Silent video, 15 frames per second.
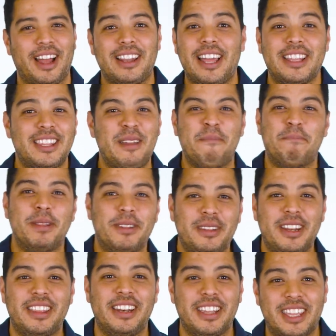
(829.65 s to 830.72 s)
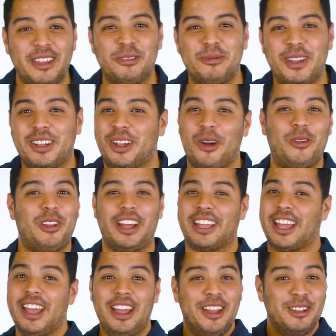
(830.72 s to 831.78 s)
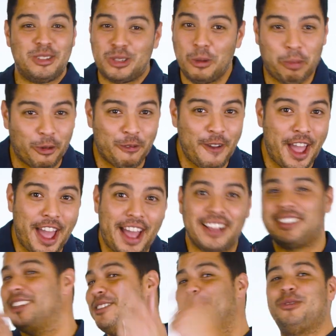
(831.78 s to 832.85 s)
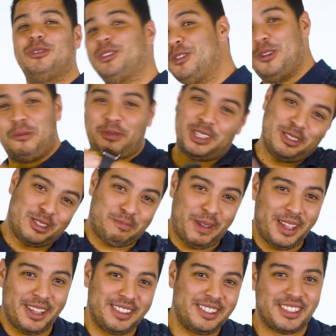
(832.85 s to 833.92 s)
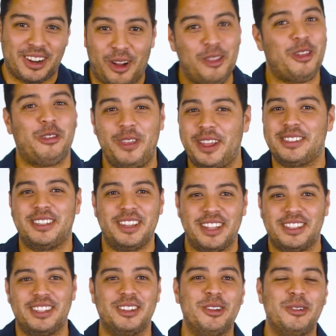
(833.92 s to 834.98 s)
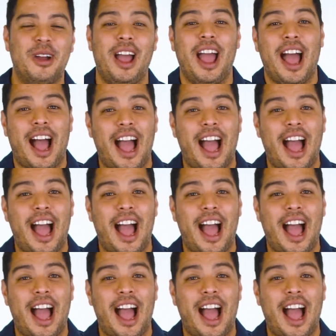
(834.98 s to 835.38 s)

I like the ability that it gives me to go like super fast and do loops and spins and all the things that you get to do.